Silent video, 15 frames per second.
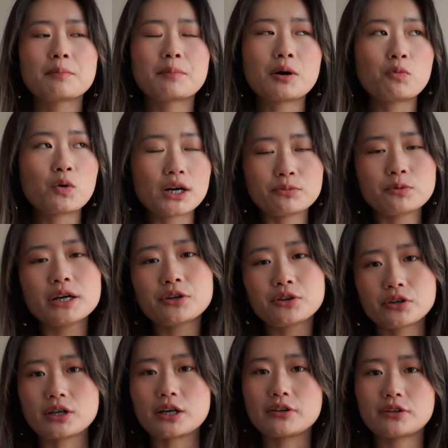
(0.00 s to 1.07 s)
But one way or
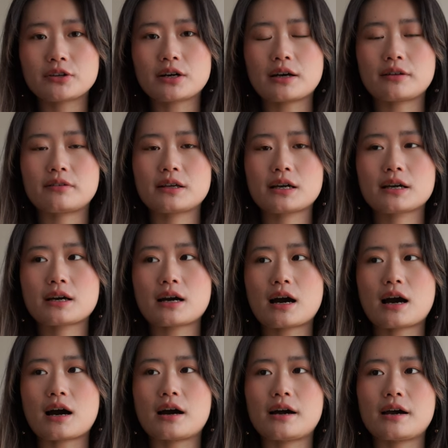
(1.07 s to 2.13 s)
another, I think
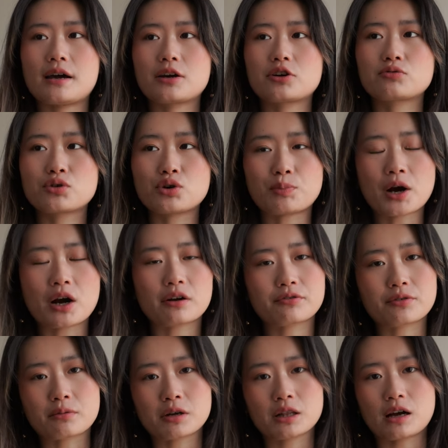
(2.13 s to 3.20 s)
I grew apart
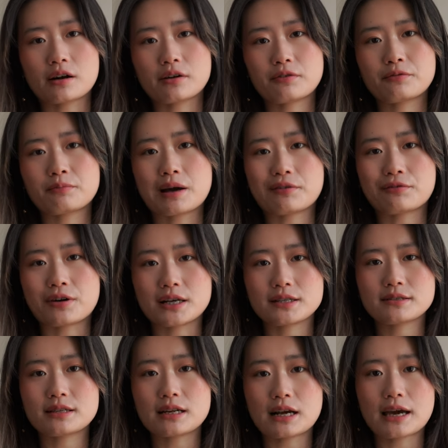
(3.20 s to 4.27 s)
from a lot of my
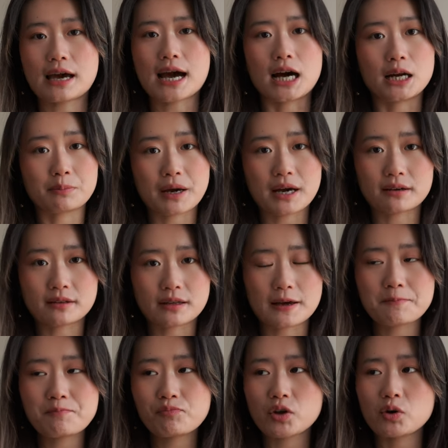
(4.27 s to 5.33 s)
friends that I had back
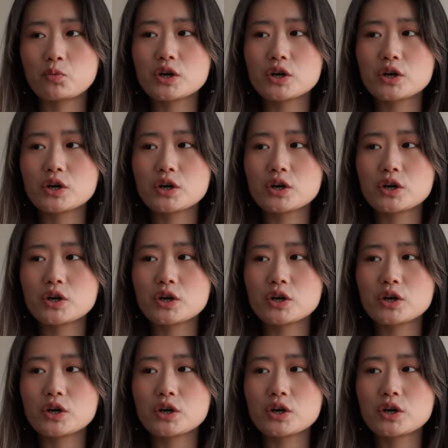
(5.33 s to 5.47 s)
then,